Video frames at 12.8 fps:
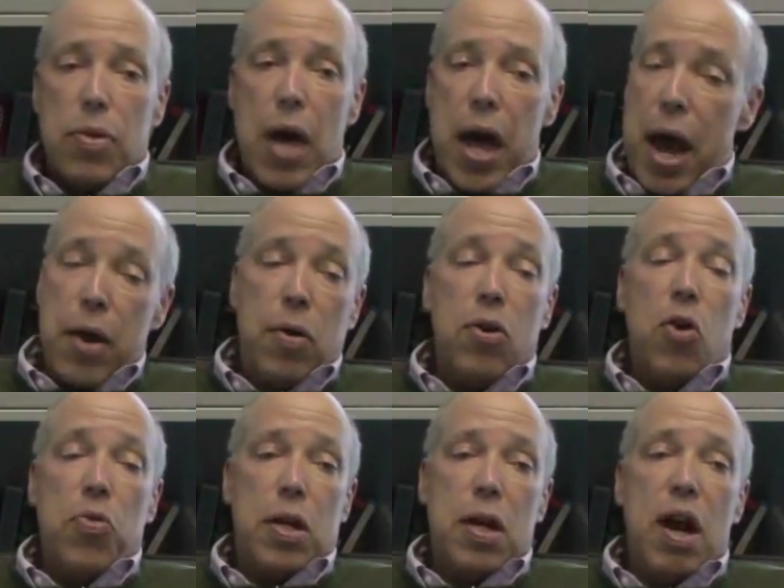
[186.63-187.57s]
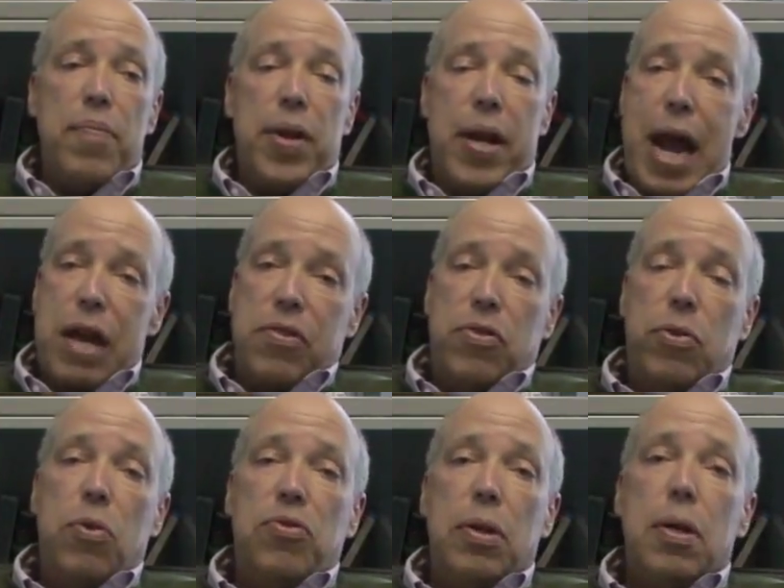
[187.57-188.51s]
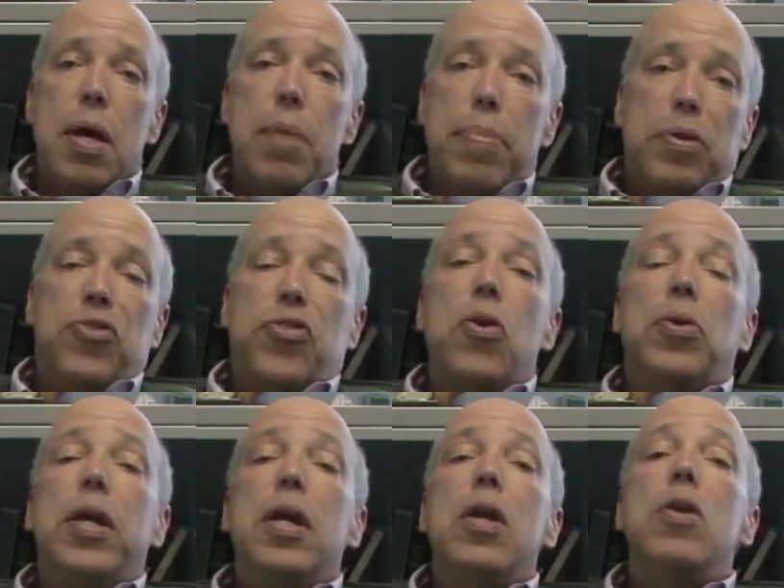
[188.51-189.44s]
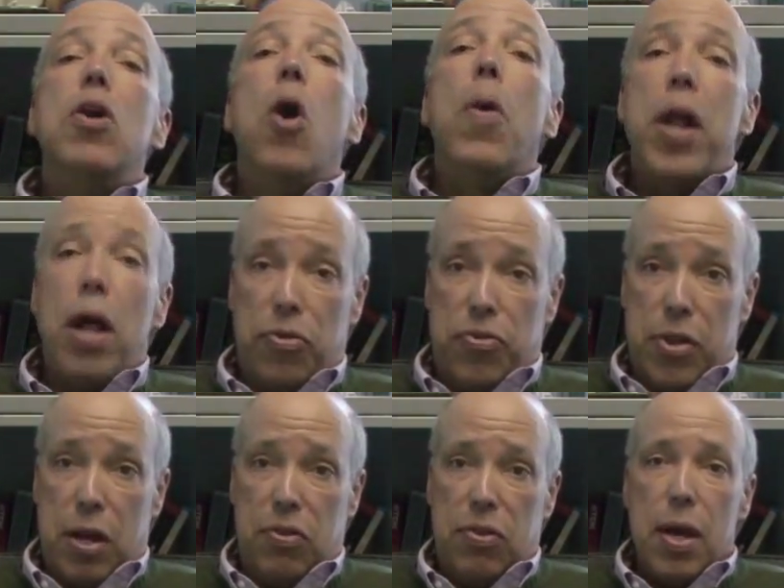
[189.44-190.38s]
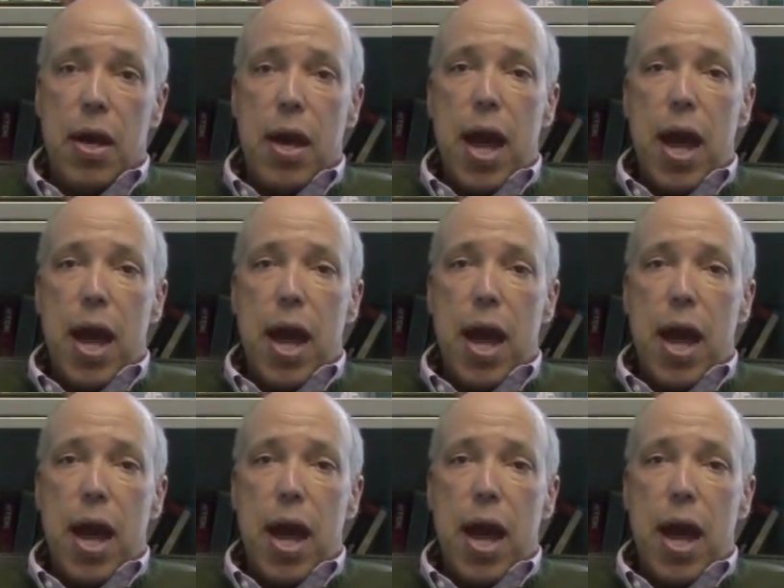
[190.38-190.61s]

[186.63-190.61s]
And I don't know that government has a solution, but certainly no one else does.